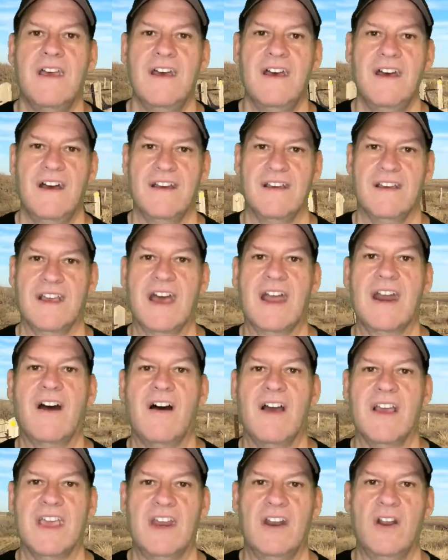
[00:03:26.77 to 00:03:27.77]
Kind of
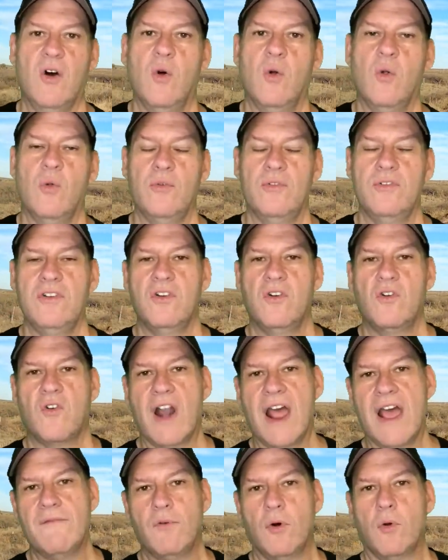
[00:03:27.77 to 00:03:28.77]
like an old
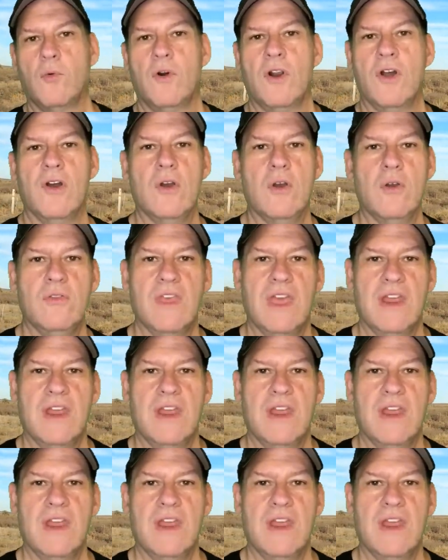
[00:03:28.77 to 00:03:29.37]
gravel road.